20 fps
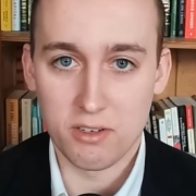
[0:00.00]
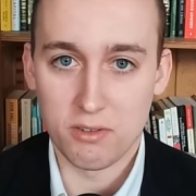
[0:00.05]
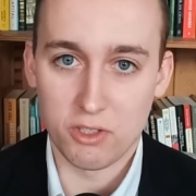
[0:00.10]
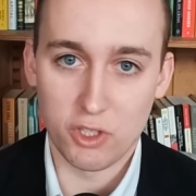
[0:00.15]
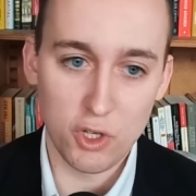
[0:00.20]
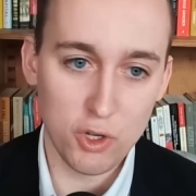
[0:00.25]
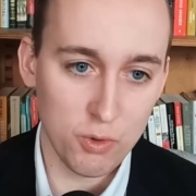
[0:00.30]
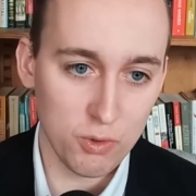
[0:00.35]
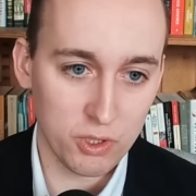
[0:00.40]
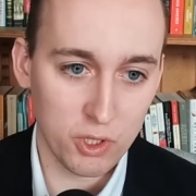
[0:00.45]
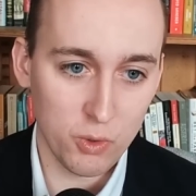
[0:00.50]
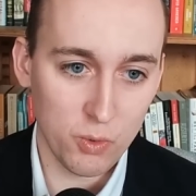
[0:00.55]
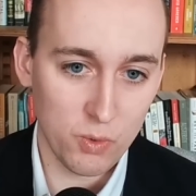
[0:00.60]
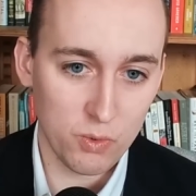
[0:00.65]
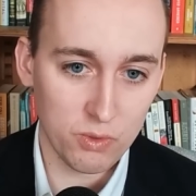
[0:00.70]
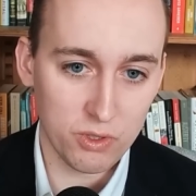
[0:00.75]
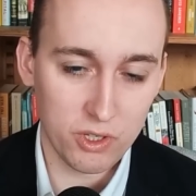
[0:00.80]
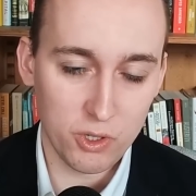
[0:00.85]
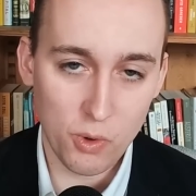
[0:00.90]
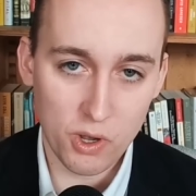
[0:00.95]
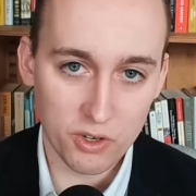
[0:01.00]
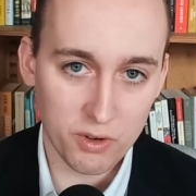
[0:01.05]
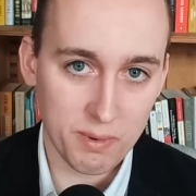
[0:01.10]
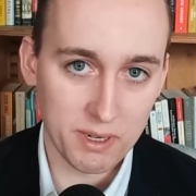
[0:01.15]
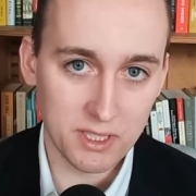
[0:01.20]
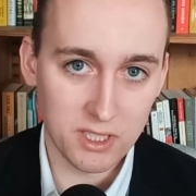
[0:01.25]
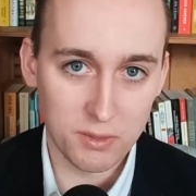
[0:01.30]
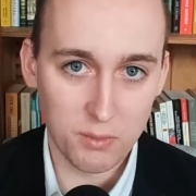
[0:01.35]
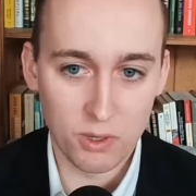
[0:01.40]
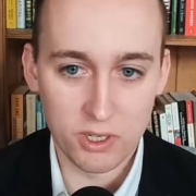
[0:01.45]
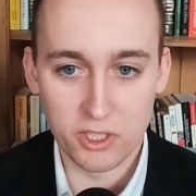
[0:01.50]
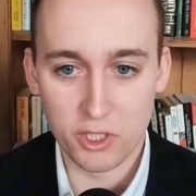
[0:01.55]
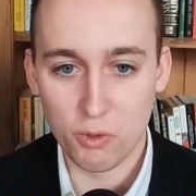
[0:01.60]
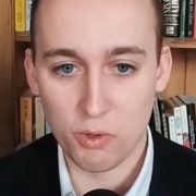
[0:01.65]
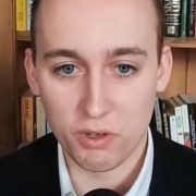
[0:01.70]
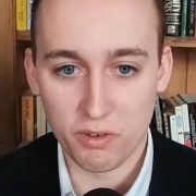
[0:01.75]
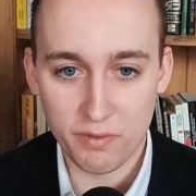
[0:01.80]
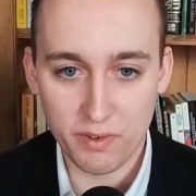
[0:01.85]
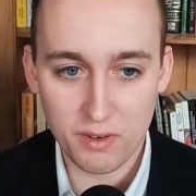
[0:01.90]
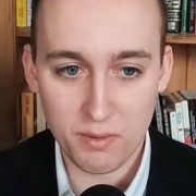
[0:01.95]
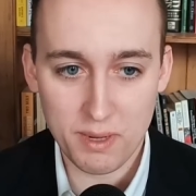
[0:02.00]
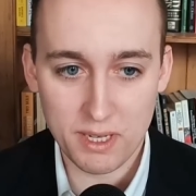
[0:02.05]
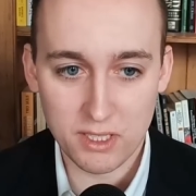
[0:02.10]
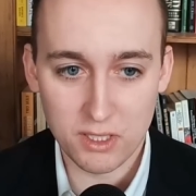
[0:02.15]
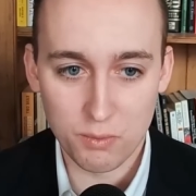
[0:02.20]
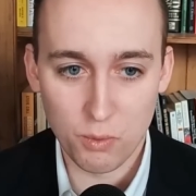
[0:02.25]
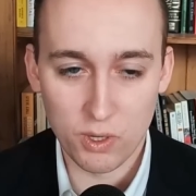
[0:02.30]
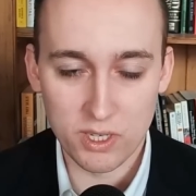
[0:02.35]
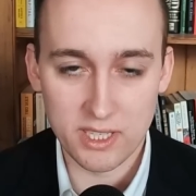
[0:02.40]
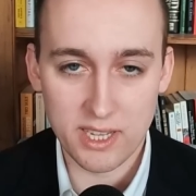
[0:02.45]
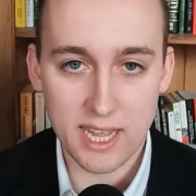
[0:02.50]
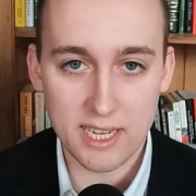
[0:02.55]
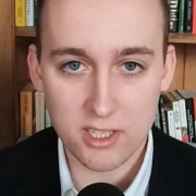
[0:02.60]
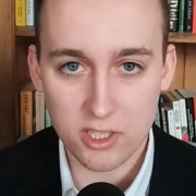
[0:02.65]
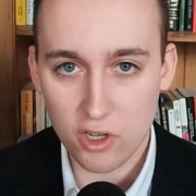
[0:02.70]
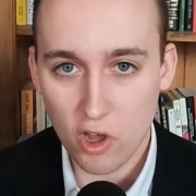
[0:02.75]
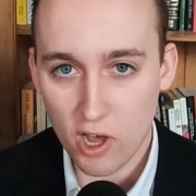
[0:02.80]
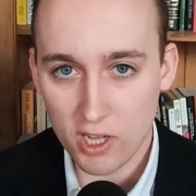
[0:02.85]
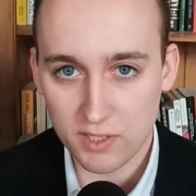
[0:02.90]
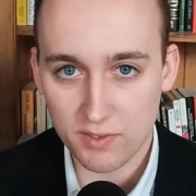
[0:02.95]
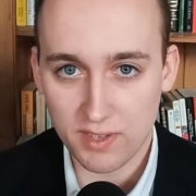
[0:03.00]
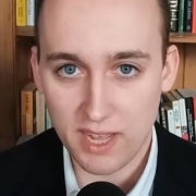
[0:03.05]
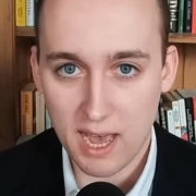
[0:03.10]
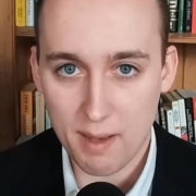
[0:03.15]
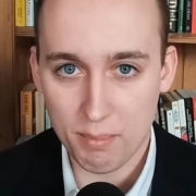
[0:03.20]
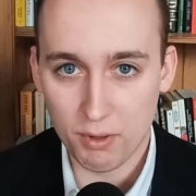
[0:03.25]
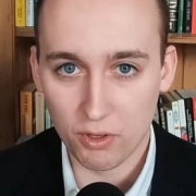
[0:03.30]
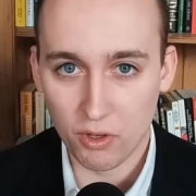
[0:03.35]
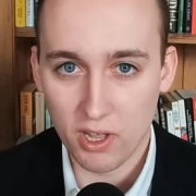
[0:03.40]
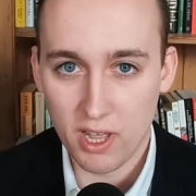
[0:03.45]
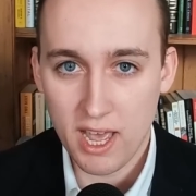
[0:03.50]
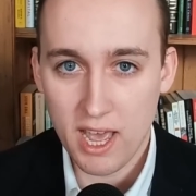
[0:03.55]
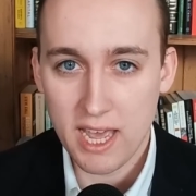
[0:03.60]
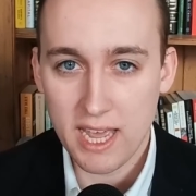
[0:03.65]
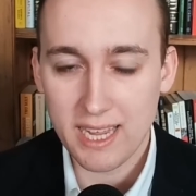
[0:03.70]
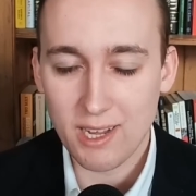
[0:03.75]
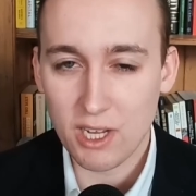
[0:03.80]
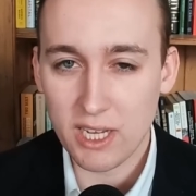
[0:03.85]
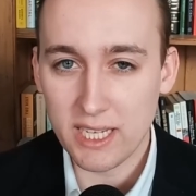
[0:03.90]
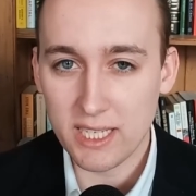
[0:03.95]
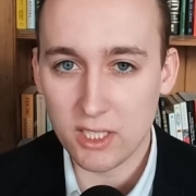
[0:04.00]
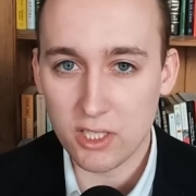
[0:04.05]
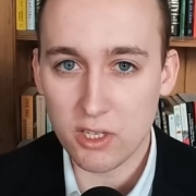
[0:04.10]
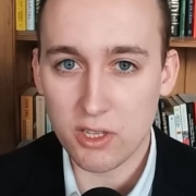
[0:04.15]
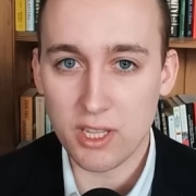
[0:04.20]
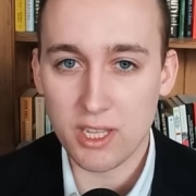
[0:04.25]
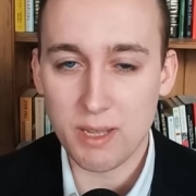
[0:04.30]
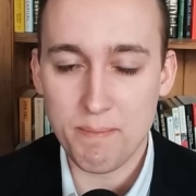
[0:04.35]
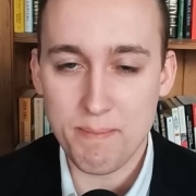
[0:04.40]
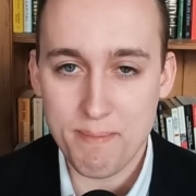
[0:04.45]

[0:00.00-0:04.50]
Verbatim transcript: two, two, 200 basis points, 250 basis points. That's the cost of capital. Is the